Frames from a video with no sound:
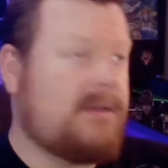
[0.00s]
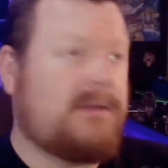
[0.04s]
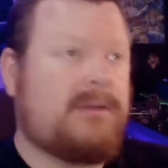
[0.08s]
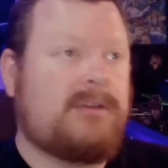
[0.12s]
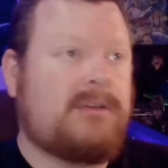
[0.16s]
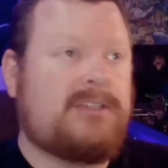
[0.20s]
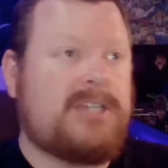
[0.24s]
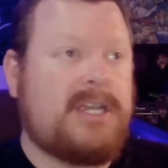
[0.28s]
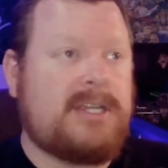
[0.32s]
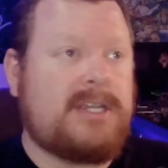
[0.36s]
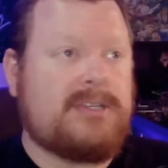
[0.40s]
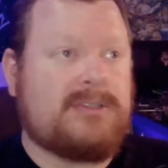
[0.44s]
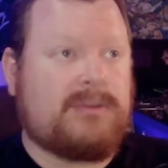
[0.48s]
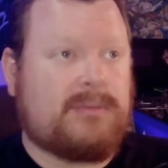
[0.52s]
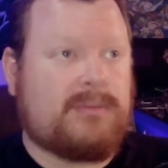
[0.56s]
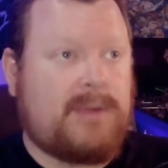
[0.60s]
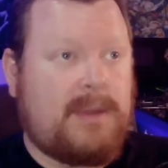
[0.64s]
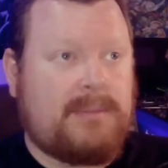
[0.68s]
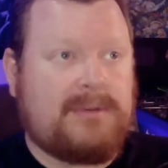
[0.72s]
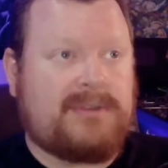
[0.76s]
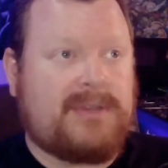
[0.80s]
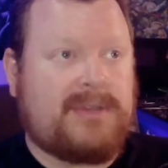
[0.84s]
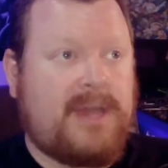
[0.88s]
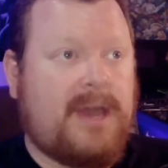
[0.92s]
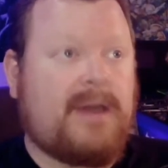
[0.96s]
change the
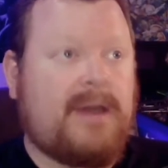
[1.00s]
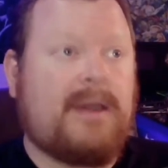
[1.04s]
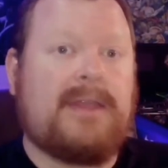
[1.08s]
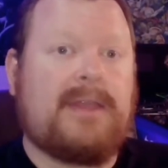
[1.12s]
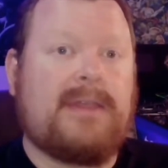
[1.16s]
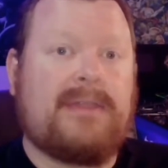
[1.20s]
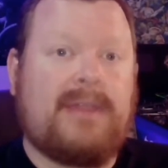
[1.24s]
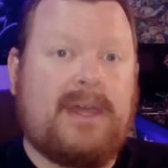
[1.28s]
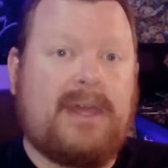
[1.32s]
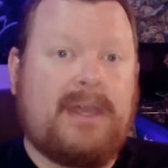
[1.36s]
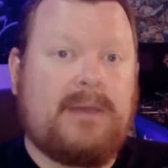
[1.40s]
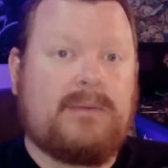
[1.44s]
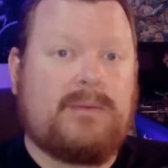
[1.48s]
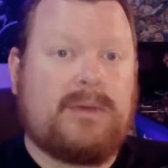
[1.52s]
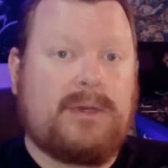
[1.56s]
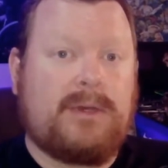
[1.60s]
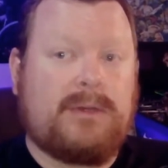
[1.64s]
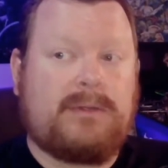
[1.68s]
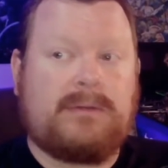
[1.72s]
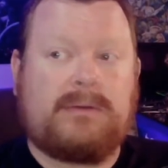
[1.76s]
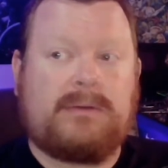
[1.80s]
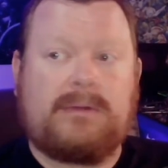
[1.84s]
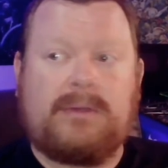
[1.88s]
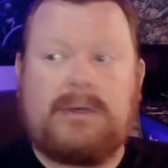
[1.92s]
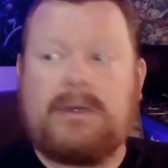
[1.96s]
rubbers out, and they
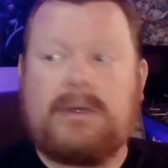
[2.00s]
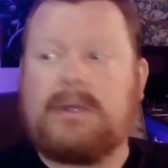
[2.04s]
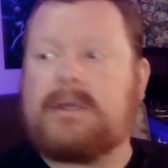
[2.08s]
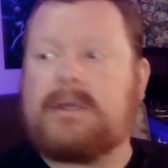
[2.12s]
will look.